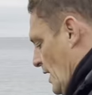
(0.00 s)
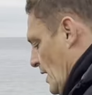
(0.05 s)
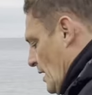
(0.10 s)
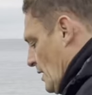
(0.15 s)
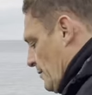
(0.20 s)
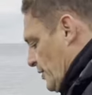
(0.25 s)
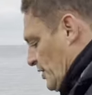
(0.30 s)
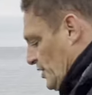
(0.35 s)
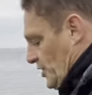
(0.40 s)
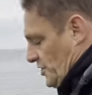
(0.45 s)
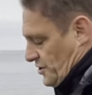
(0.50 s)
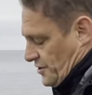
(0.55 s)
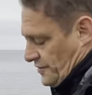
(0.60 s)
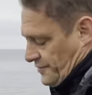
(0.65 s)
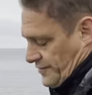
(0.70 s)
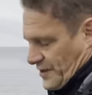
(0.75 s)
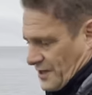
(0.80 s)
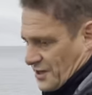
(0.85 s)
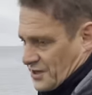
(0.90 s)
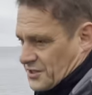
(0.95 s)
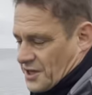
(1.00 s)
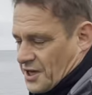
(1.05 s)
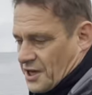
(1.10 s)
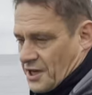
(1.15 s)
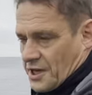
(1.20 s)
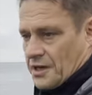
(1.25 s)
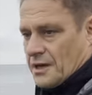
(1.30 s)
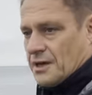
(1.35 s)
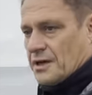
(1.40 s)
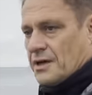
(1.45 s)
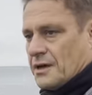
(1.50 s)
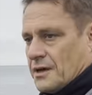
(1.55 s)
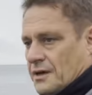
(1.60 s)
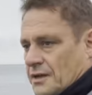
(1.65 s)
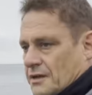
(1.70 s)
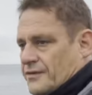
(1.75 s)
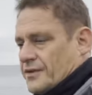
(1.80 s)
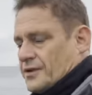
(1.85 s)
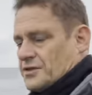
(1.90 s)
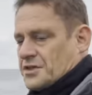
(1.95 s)
because they're a
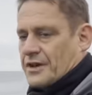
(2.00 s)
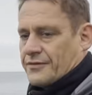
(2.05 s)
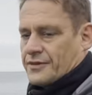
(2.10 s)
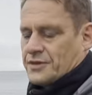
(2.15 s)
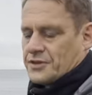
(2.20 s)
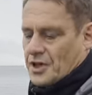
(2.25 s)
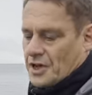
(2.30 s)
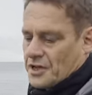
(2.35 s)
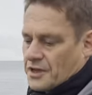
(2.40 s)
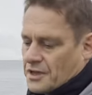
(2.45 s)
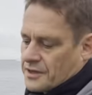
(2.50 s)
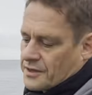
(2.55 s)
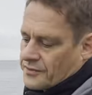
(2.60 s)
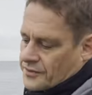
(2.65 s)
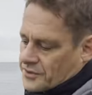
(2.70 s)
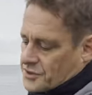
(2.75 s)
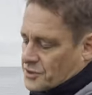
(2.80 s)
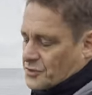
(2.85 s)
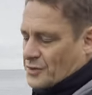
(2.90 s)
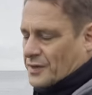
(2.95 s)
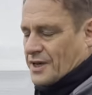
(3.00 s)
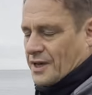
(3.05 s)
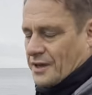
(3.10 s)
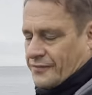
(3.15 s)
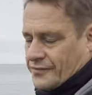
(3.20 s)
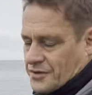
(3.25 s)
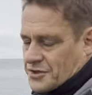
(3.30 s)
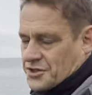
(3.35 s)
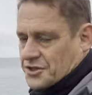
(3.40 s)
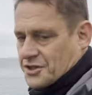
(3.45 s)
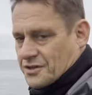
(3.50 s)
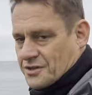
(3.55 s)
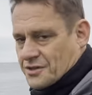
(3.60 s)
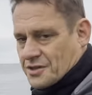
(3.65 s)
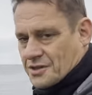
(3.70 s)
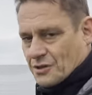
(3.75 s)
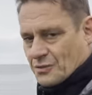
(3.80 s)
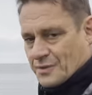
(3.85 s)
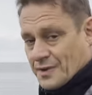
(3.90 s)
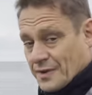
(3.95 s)
two-week average, so there's a
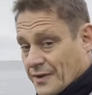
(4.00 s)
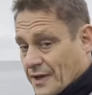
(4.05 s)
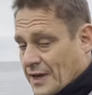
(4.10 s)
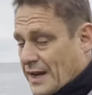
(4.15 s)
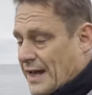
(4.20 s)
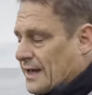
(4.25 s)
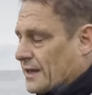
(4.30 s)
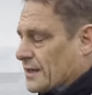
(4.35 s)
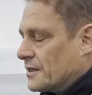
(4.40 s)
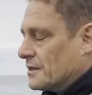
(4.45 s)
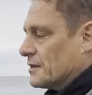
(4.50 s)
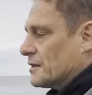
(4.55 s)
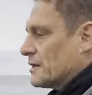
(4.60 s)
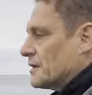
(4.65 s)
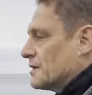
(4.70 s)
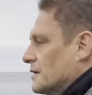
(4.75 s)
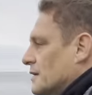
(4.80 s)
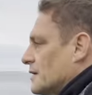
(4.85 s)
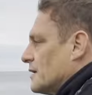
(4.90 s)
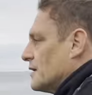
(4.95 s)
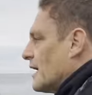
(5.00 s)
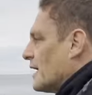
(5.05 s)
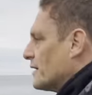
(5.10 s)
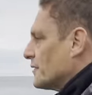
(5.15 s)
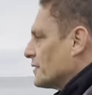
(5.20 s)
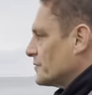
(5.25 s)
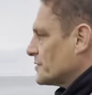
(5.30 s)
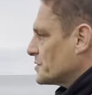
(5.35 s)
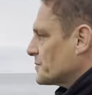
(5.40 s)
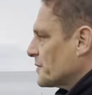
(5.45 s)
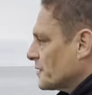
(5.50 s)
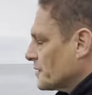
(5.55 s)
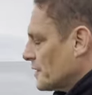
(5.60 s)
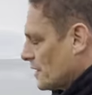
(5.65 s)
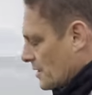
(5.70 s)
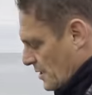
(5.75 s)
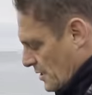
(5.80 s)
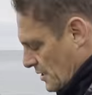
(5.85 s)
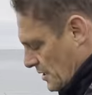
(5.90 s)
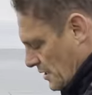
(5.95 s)
little bit of a lag in how they respond.
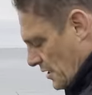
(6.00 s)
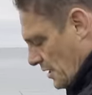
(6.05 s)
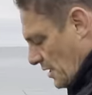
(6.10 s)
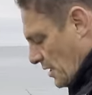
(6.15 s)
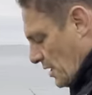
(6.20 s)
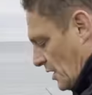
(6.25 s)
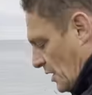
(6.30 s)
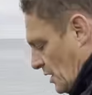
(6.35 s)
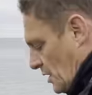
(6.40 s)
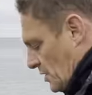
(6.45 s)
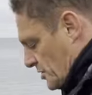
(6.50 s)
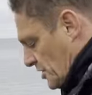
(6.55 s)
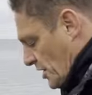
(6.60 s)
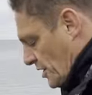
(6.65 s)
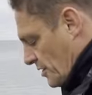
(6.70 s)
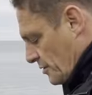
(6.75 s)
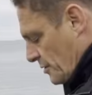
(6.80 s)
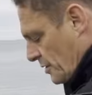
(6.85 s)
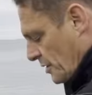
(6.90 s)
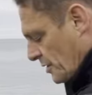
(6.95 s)
So